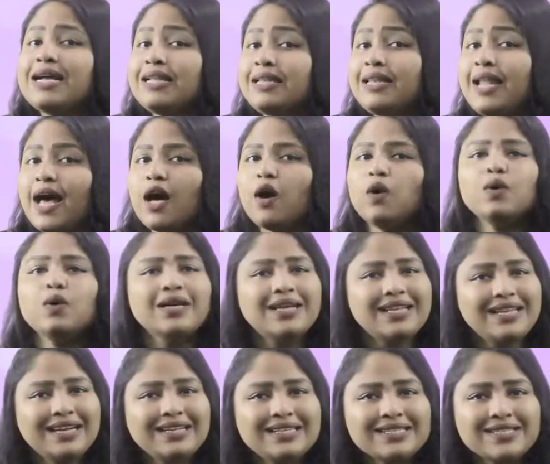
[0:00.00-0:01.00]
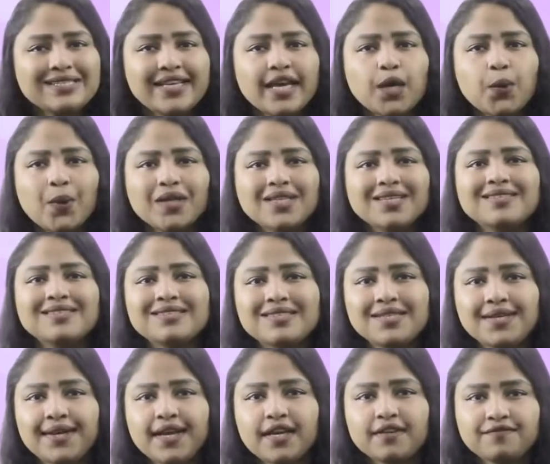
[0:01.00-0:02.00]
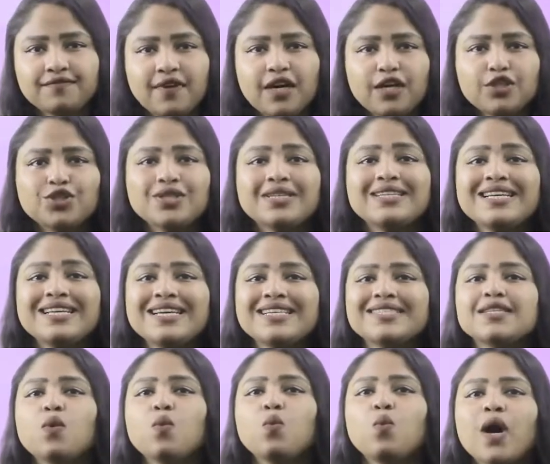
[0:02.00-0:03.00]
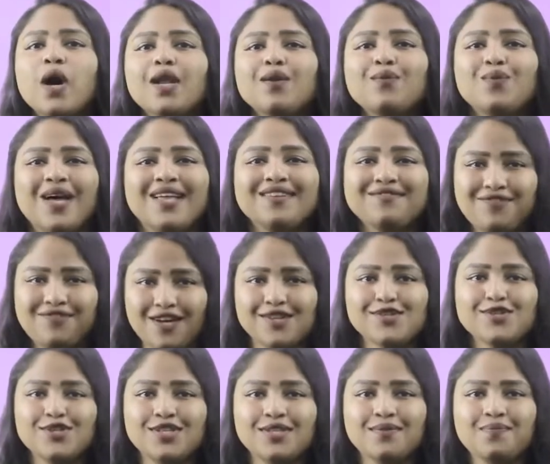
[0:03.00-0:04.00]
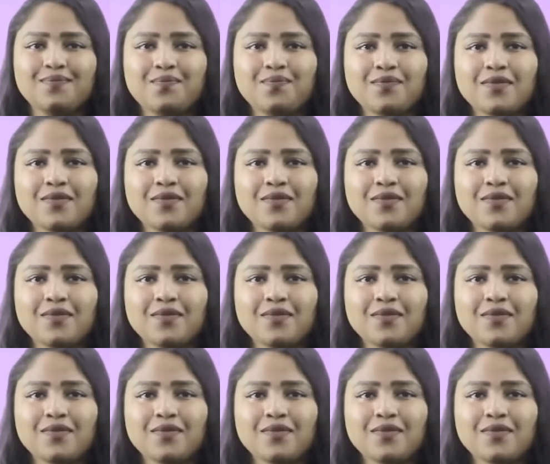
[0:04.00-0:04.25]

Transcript: Now, let us check whether the secant function is a 1, 1 function.